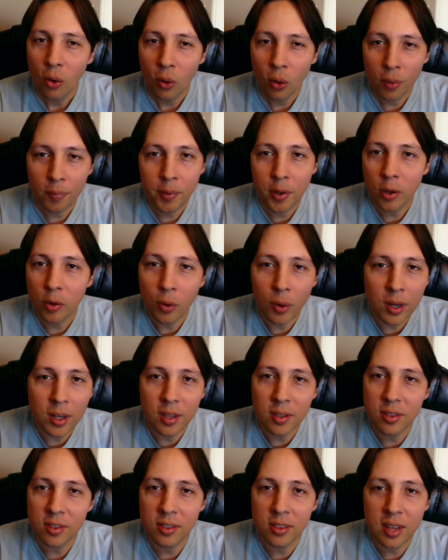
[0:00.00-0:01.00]
or if they're going to
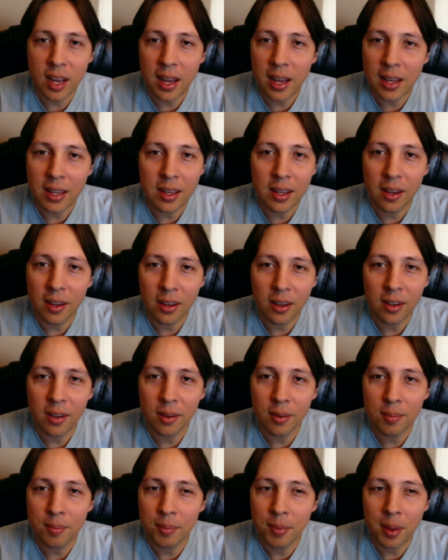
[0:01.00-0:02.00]
stay
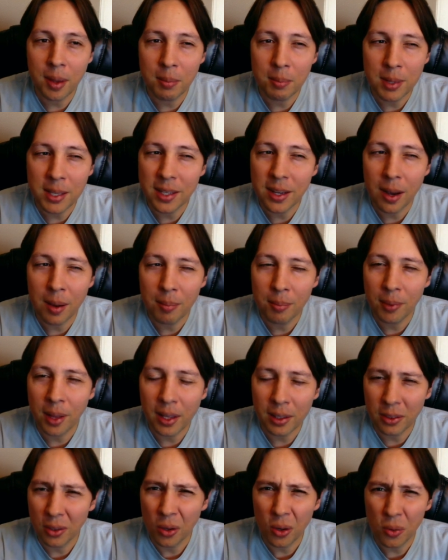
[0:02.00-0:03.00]
uh, and become
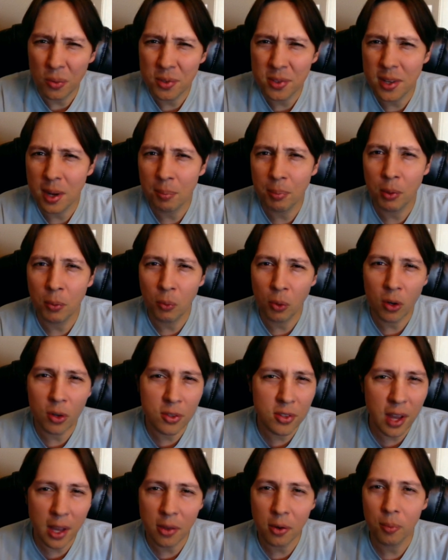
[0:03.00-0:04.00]
like their own separate
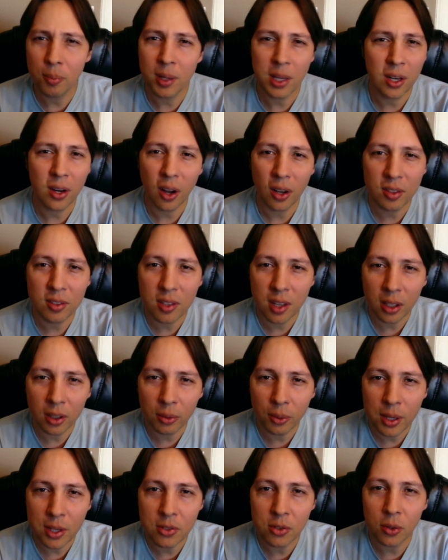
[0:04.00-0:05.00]
words, either being
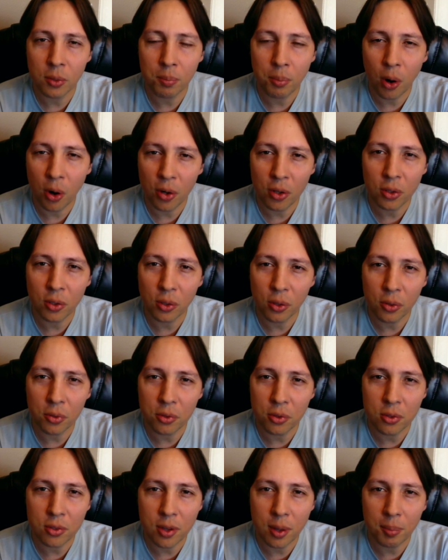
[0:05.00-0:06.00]
auxiliaries or particles
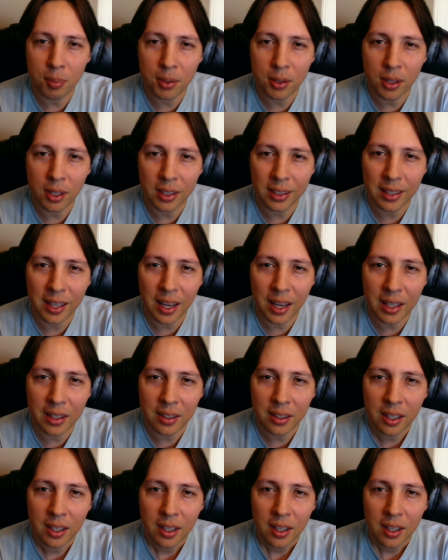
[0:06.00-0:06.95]
or something like that.